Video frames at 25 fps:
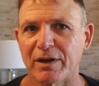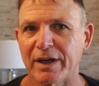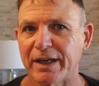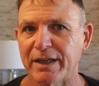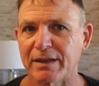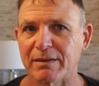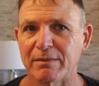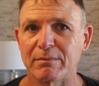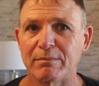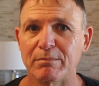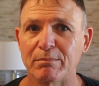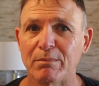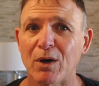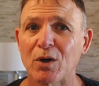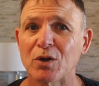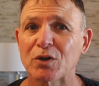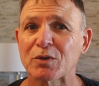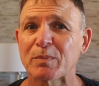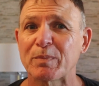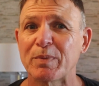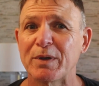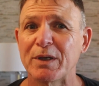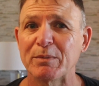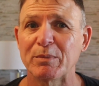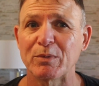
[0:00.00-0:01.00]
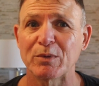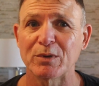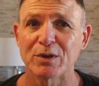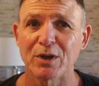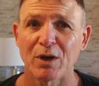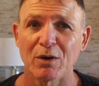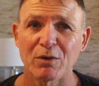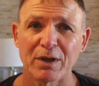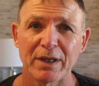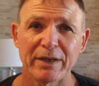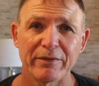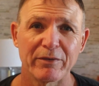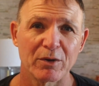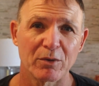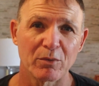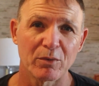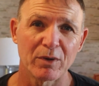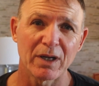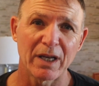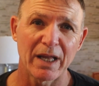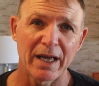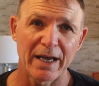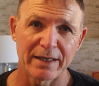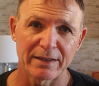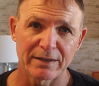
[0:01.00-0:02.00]
And most people don't even
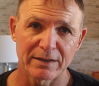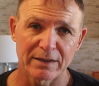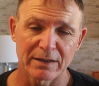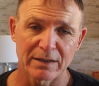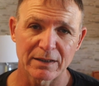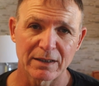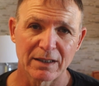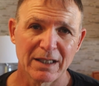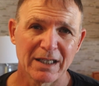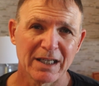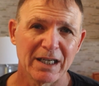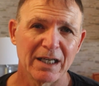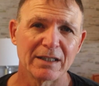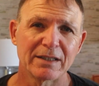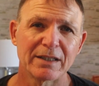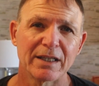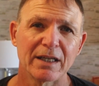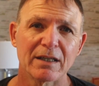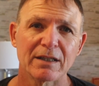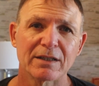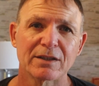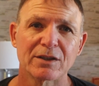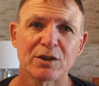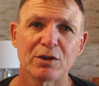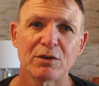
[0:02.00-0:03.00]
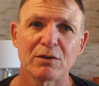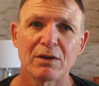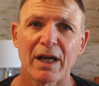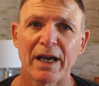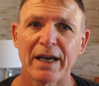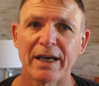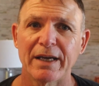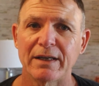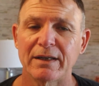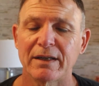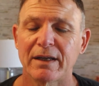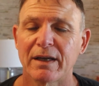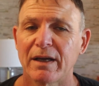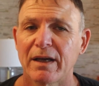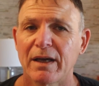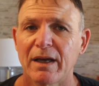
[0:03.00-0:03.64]
realize it until it's too late.